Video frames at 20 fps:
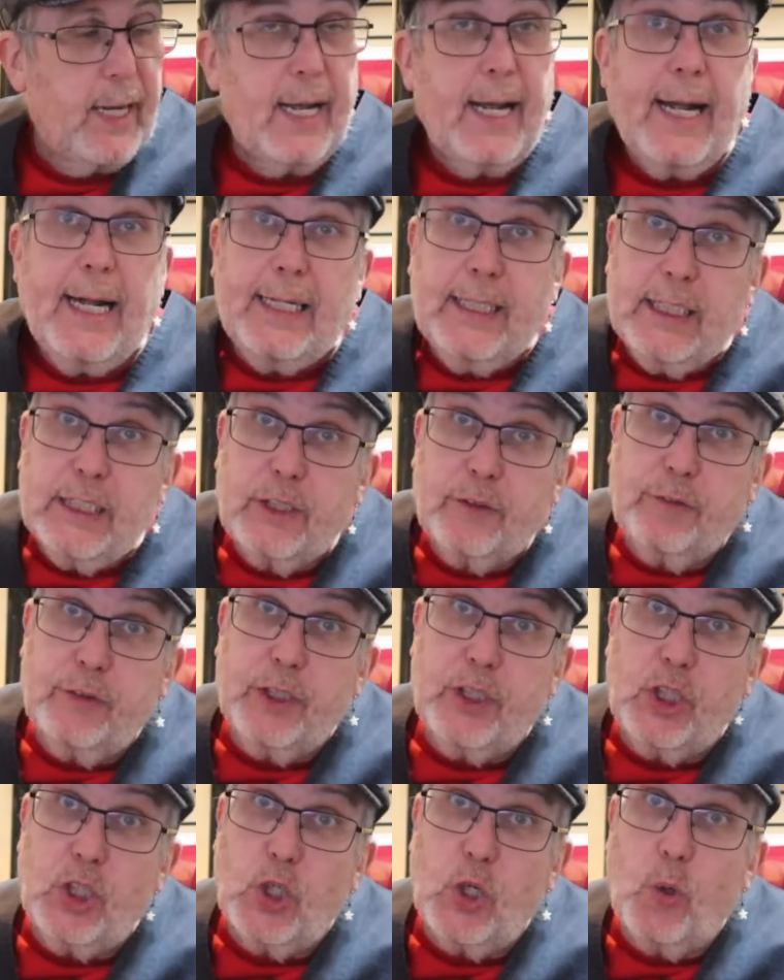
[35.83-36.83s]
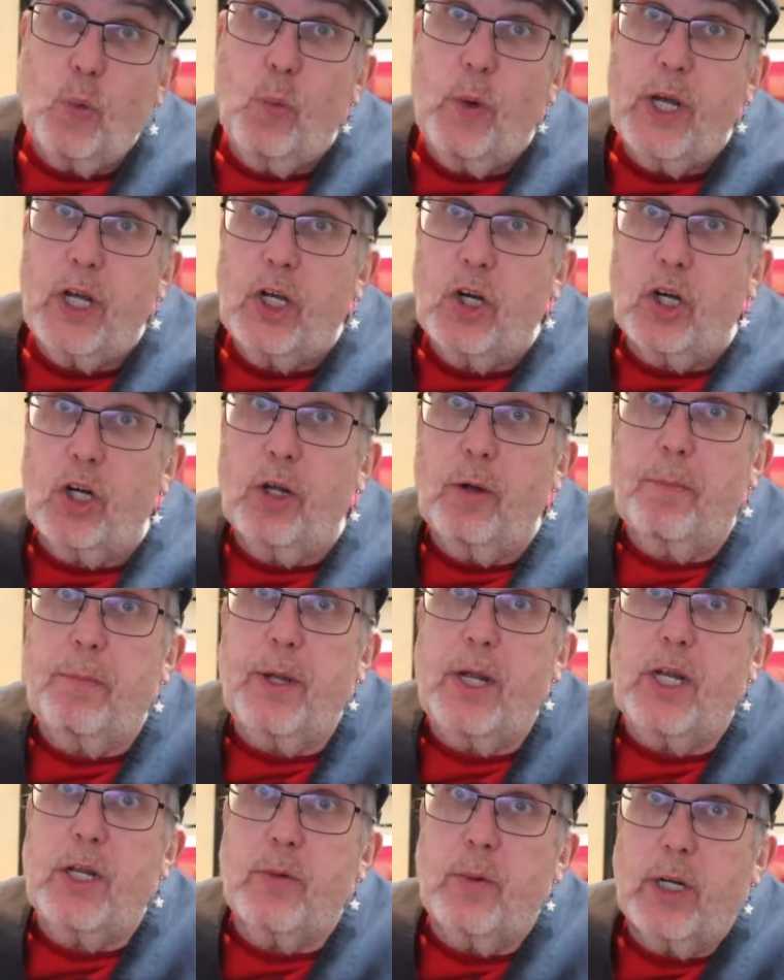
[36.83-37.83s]
In this video we're going to
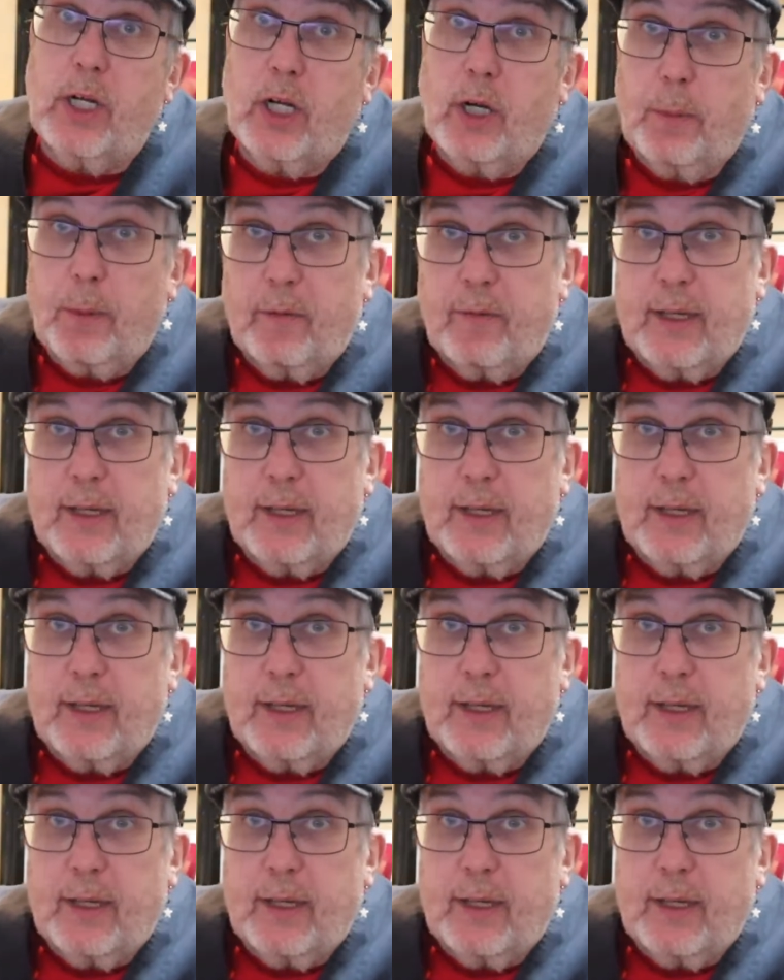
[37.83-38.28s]
be doing a couple of